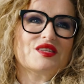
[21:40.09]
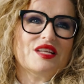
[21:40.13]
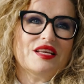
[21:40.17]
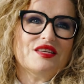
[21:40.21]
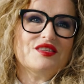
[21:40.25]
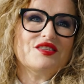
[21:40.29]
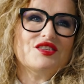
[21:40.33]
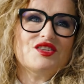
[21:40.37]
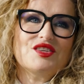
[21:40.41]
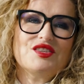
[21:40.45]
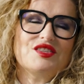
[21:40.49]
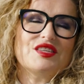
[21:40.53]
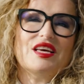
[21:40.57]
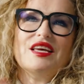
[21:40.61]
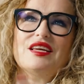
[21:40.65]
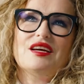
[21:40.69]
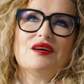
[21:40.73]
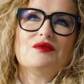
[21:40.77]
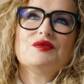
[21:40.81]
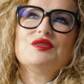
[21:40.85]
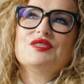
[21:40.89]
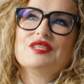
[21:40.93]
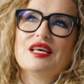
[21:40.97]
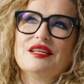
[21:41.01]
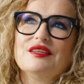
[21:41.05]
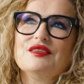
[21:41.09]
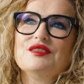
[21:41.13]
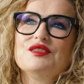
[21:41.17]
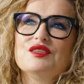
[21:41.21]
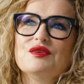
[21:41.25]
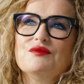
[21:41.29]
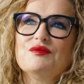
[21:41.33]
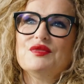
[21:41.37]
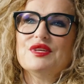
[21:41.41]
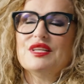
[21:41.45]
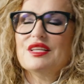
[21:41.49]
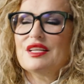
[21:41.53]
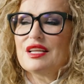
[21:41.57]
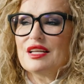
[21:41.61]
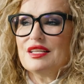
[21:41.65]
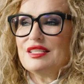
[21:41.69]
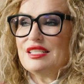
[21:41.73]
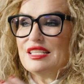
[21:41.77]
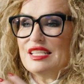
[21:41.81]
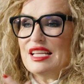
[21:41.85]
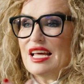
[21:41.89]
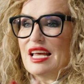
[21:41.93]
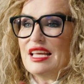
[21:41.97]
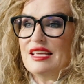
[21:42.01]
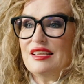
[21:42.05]
Let's just say I was selling something and
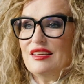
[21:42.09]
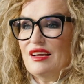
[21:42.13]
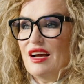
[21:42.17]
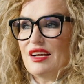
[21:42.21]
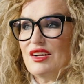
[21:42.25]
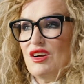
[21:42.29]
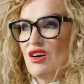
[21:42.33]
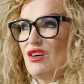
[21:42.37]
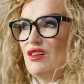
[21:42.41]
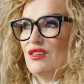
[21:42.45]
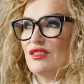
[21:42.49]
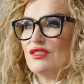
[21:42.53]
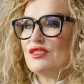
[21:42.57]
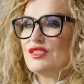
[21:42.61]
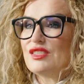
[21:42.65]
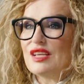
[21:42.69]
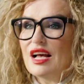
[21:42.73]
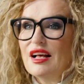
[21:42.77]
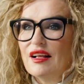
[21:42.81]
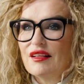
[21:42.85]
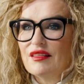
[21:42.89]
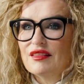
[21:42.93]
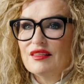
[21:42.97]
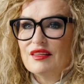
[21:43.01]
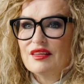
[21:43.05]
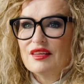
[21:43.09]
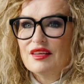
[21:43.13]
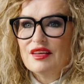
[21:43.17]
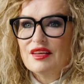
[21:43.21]
today I can't sell.